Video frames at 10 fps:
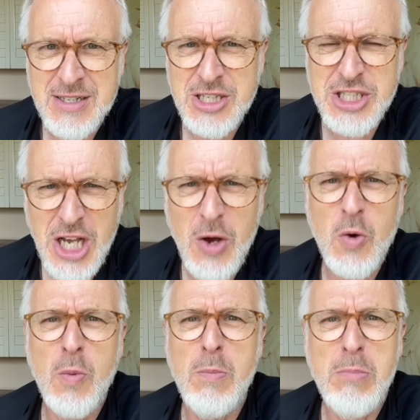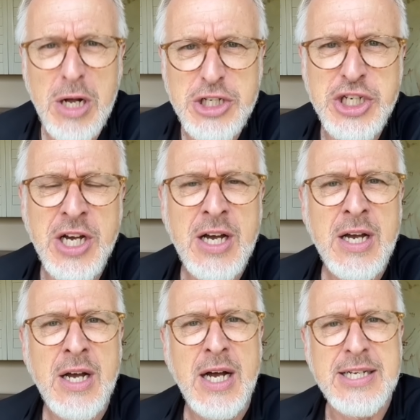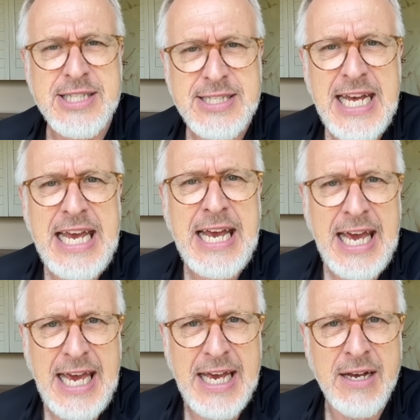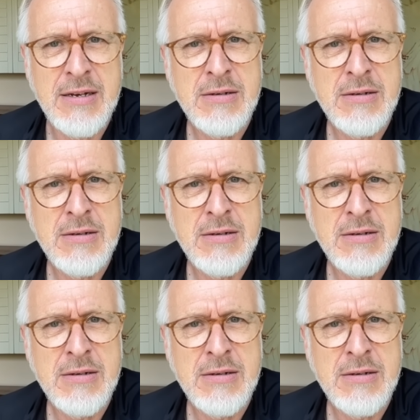So much at stake here.